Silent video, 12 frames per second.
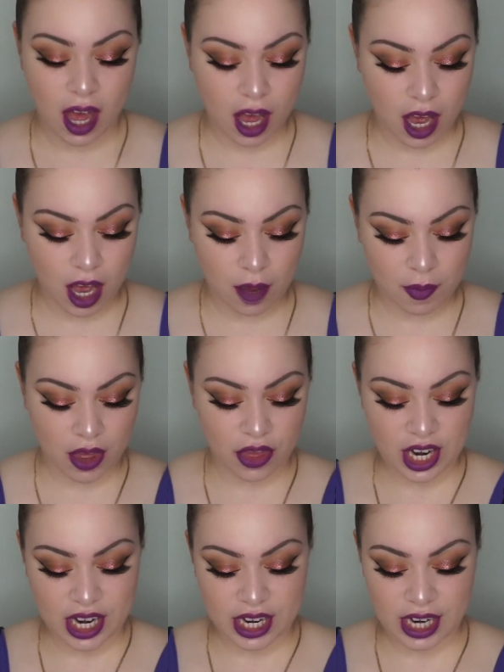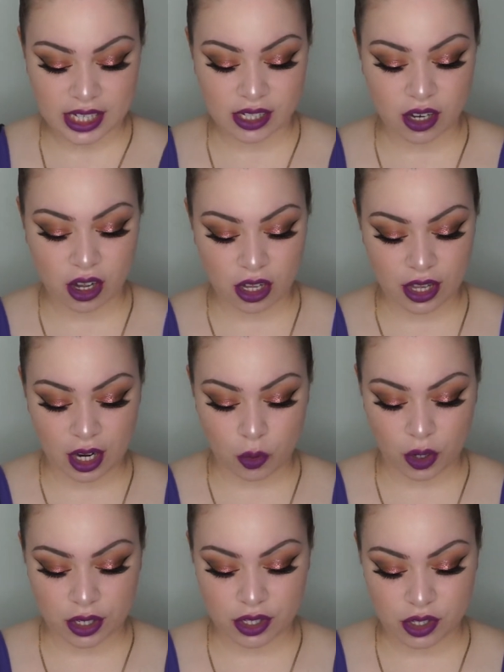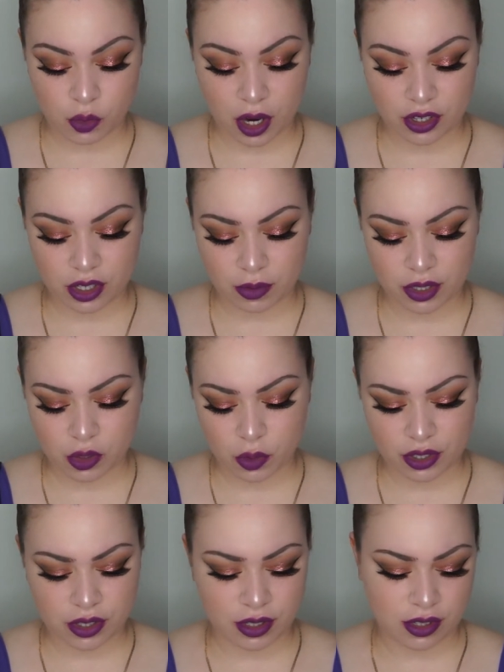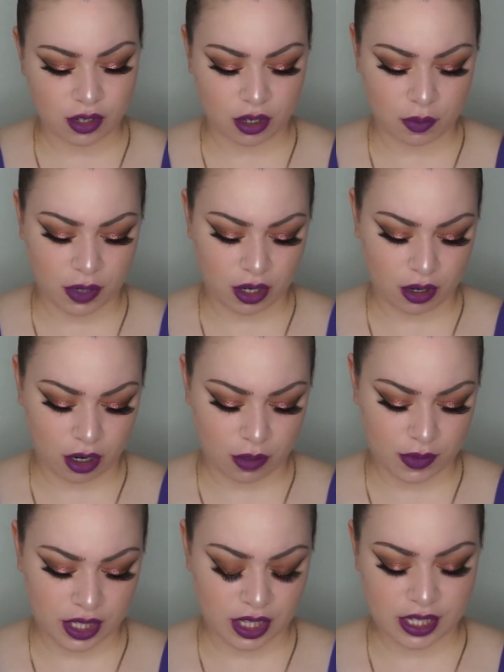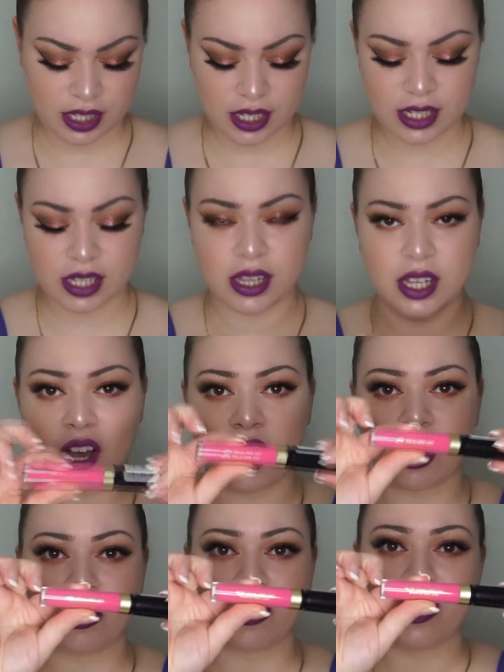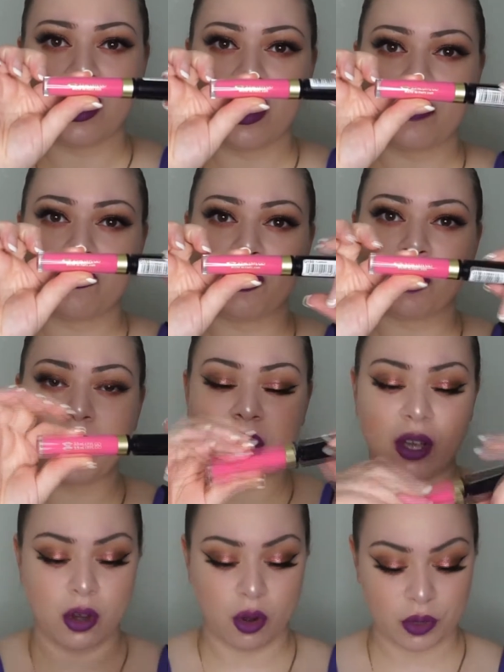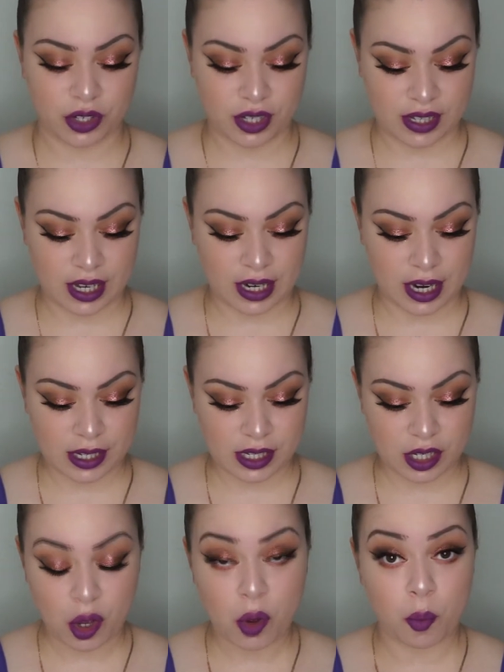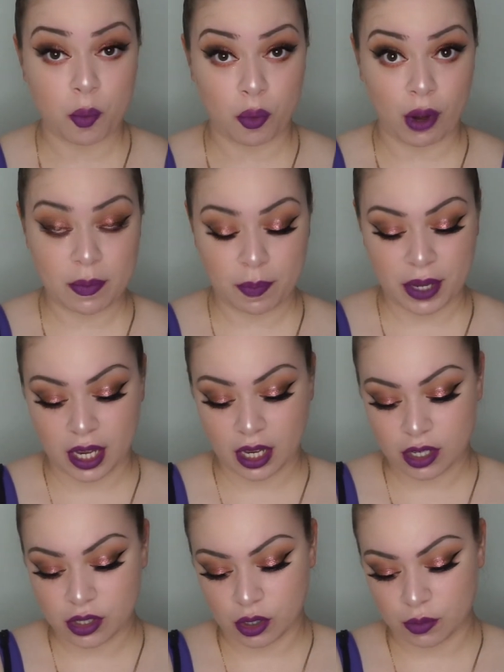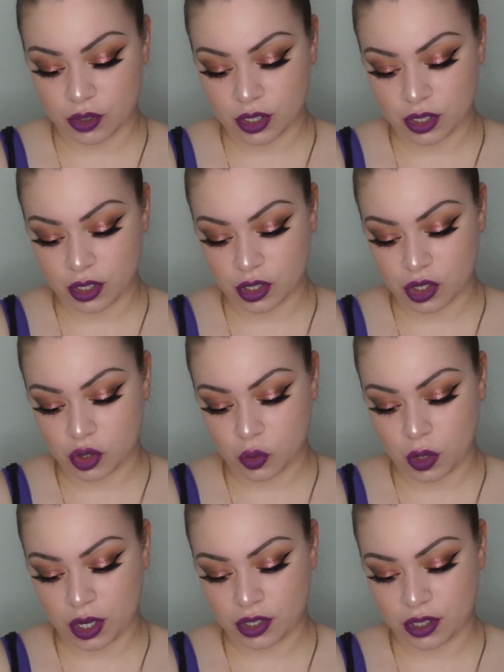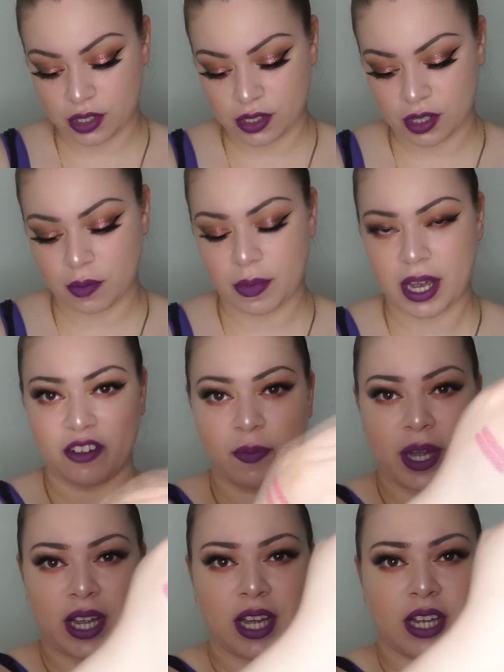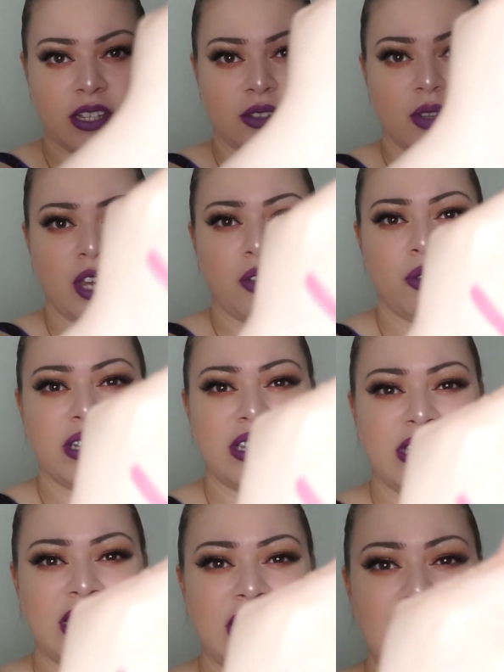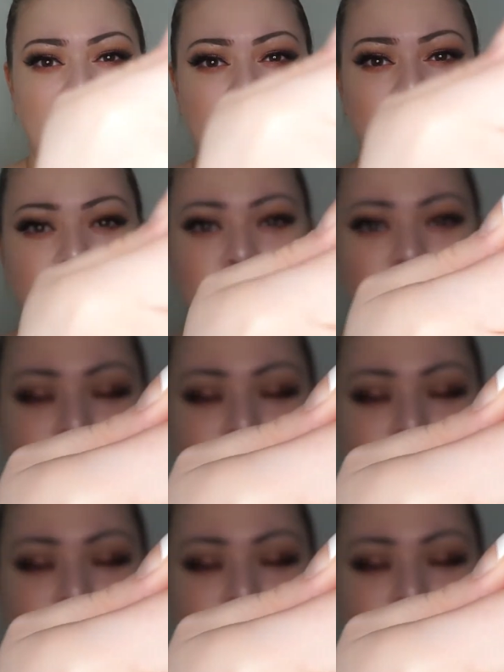The next color that I want to swatch, I'm going to swatch these on my arms. This is in the color Flamingo, which is a nice bright pink. So I'm just going to swatch this on the back of my hand so that you can see that.